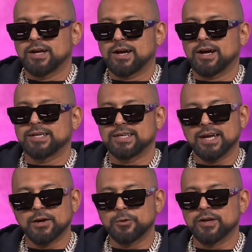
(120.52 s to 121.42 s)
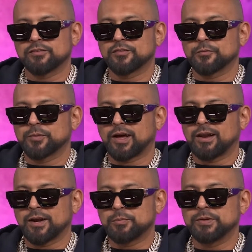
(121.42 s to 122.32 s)
yeah, we have a
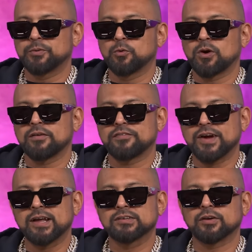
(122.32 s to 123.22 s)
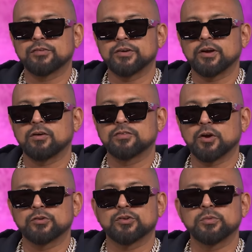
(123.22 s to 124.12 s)
lot of people who are fans of
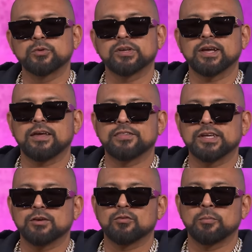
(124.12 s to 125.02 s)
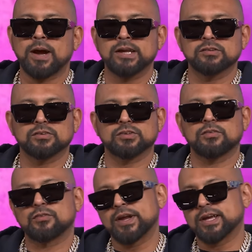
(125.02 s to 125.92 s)
country music. I think it reminds us
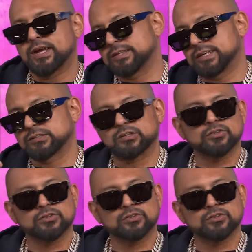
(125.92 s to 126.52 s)
of reggae. It tells a